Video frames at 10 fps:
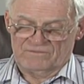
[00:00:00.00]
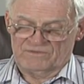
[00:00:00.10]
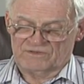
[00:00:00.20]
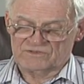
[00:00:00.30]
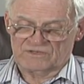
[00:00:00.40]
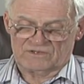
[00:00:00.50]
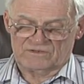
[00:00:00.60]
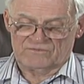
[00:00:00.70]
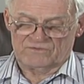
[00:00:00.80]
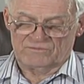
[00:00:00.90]
The
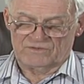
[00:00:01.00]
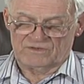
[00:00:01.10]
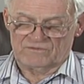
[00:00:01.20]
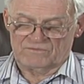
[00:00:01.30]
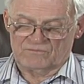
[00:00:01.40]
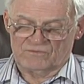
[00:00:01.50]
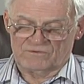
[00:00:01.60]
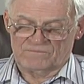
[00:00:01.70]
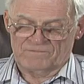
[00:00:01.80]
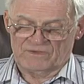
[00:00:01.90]
executive committee of the
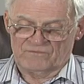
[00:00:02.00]
board